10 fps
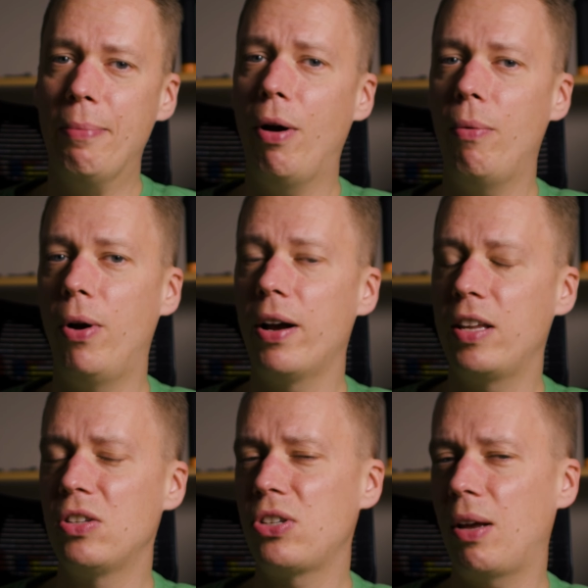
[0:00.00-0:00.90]
It might
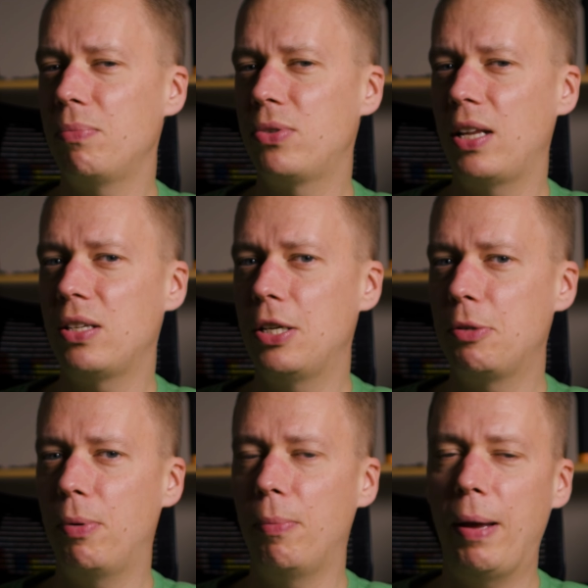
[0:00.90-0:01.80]
work in some
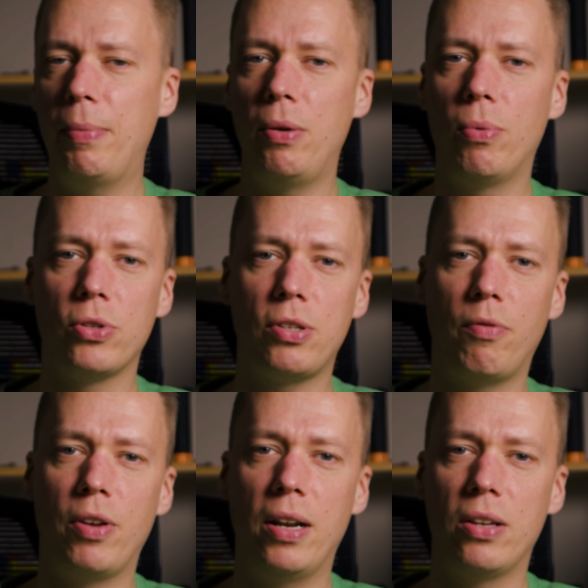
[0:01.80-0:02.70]
senses, but maybe you want
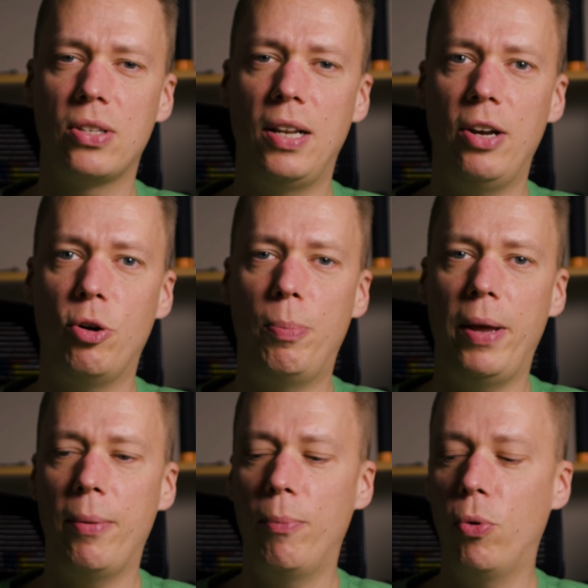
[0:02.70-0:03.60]
something that's a little
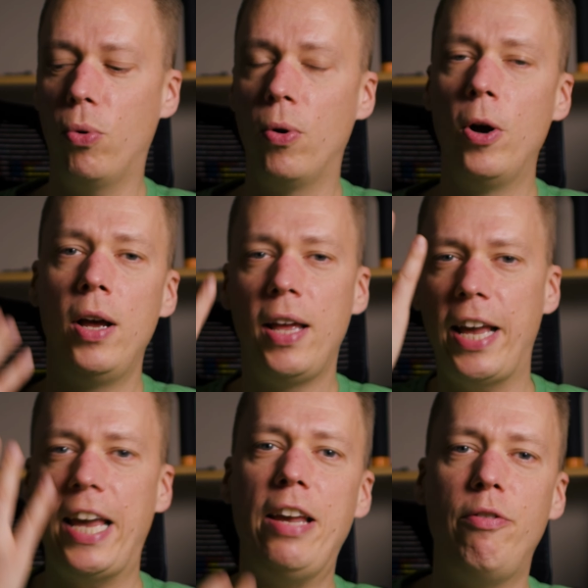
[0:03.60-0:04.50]
bit more
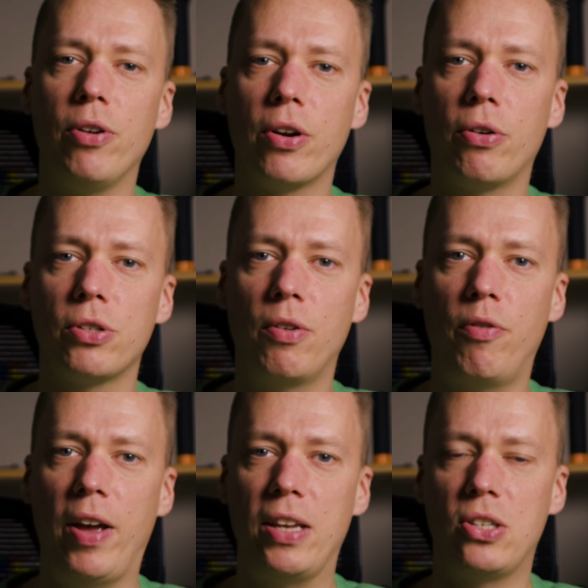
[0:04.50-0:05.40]
even across the
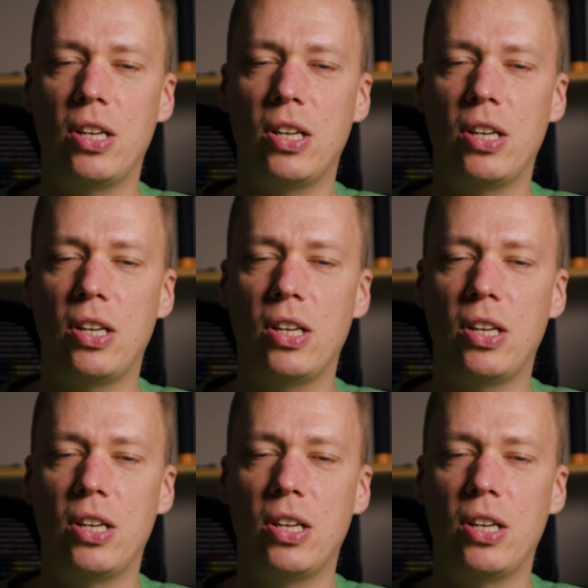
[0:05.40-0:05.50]
face.